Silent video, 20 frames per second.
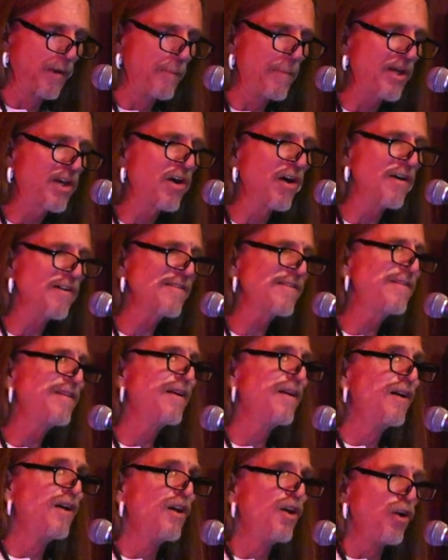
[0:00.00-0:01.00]

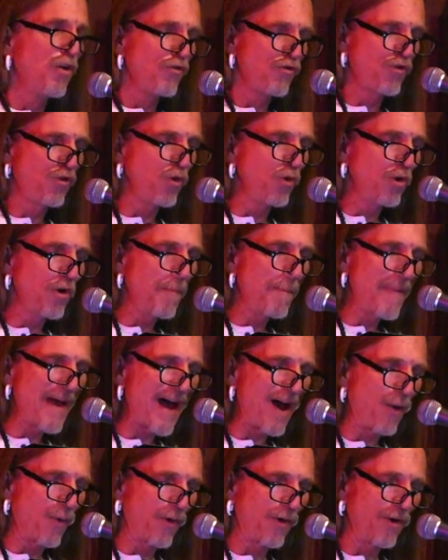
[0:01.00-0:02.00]
Because Judah
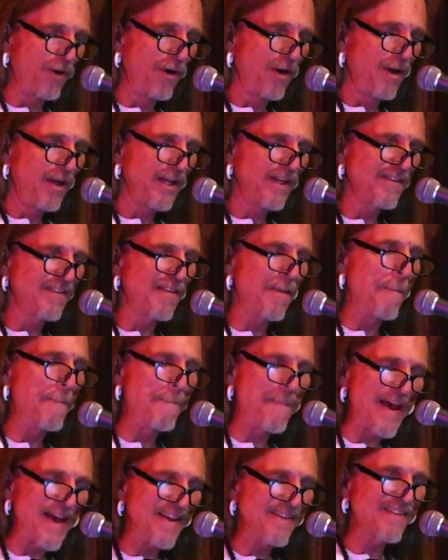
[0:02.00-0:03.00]
Bauer is the
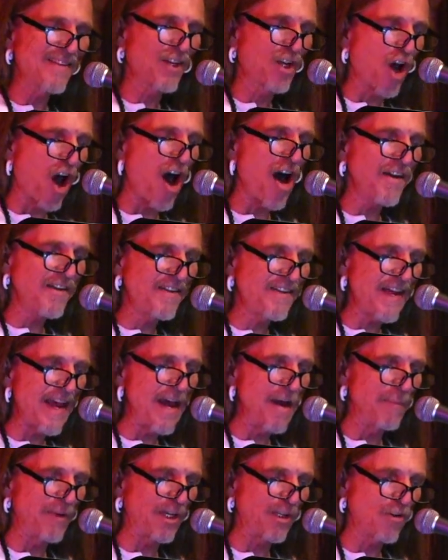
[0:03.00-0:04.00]
best
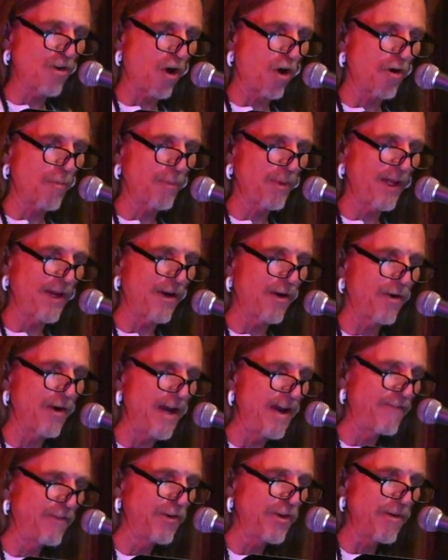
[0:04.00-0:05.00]
goddamn guitar player
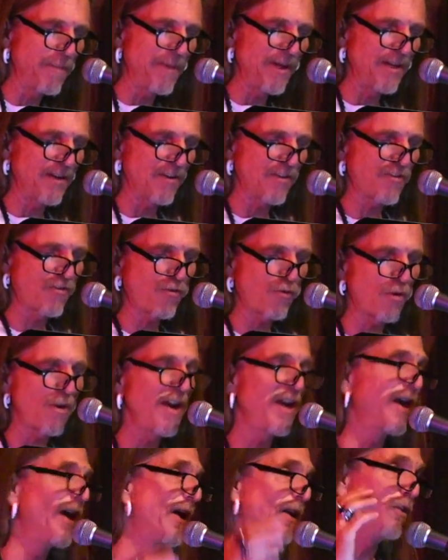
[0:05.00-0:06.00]
ever to bend a
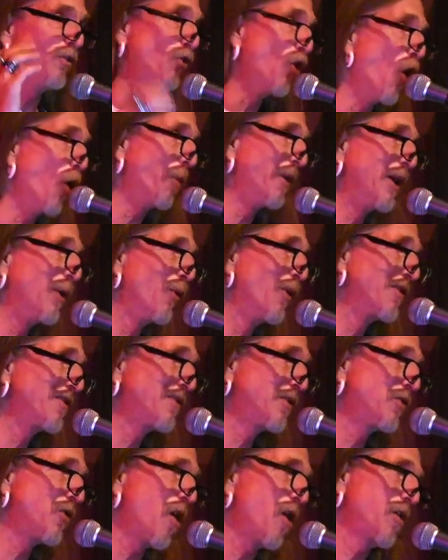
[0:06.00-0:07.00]
string, and nobody wants
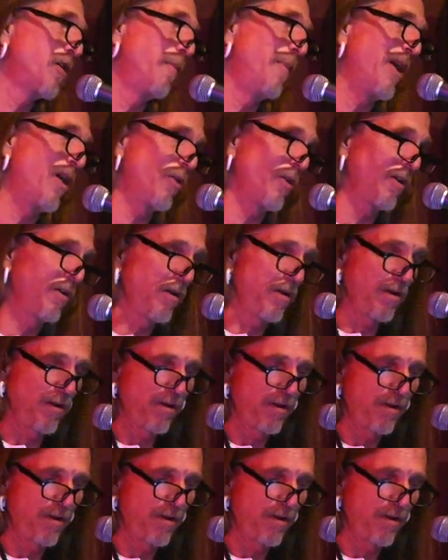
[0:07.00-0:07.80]
to talk about it.